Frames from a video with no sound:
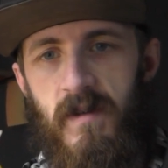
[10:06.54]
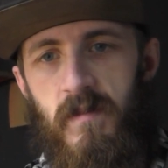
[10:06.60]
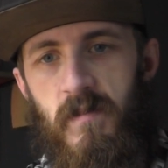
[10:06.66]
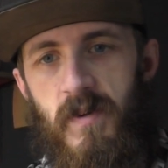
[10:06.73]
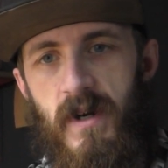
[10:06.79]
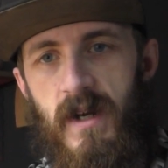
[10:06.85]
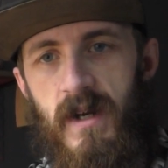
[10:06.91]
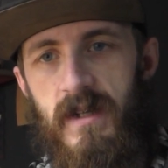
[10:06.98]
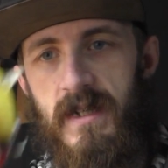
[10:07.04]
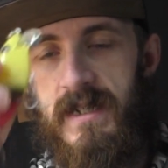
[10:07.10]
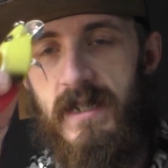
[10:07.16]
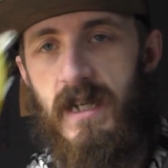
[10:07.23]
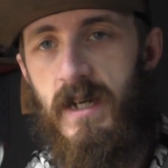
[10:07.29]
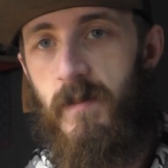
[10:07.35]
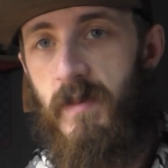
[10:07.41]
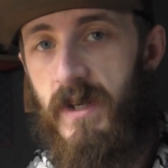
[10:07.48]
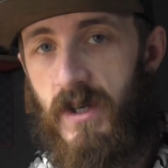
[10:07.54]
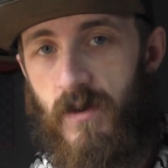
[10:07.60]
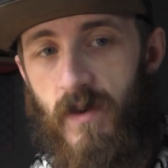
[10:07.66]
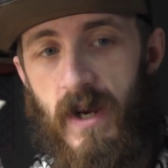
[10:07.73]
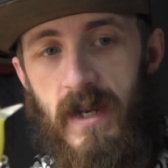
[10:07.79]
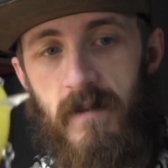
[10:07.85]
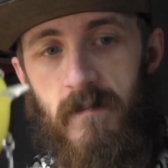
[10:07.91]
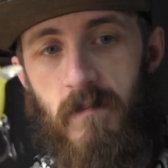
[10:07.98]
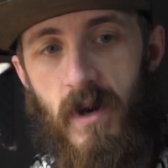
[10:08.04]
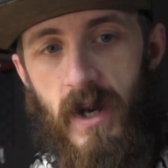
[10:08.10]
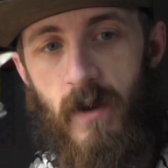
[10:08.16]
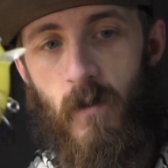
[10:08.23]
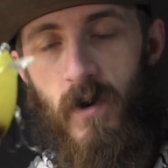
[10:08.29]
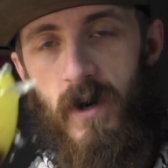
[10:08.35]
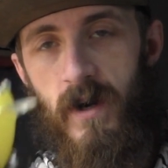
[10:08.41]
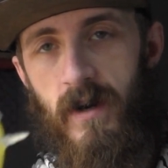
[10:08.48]
But this is gonna be a great muddy
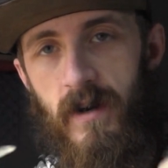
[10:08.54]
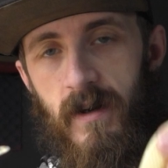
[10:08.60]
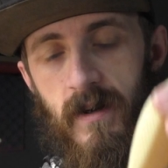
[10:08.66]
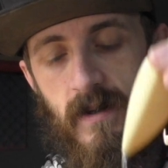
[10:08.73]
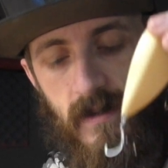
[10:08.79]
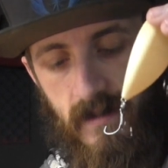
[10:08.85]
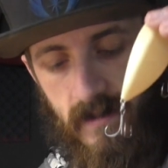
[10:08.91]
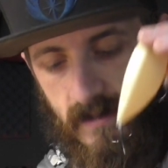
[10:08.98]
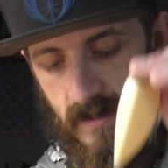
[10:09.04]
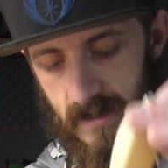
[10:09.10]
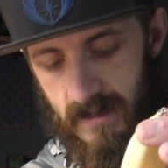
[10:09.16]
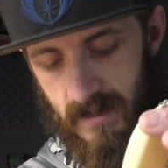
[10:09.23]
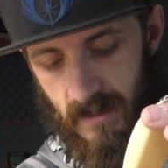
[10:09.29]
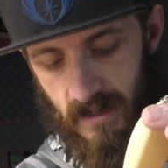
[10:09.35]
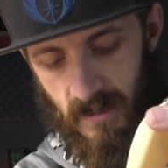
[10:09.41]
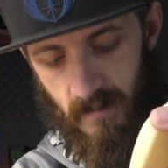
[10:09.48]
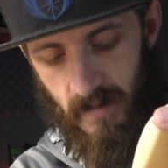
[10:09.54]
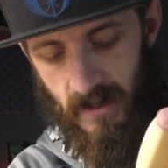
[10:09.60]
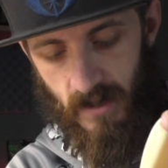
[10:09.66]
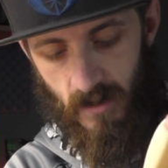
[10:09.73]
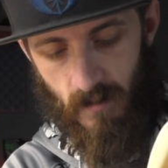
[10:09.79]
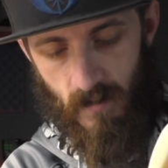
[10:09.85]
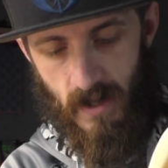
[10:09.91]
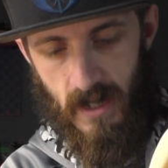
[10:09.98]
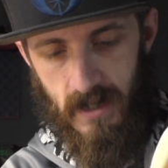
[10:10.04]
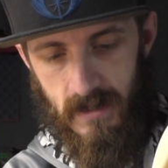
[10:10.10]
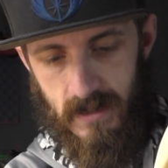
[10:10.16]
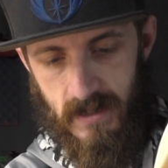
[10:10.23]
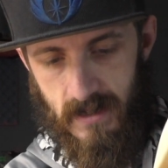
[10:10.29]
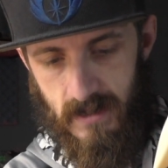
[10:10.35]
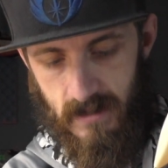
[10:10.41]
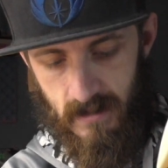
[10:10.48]
water. This is gonna be a
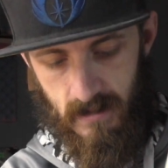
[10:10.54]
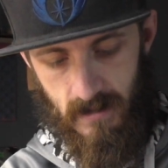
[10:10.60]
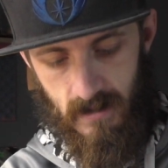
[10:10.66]
great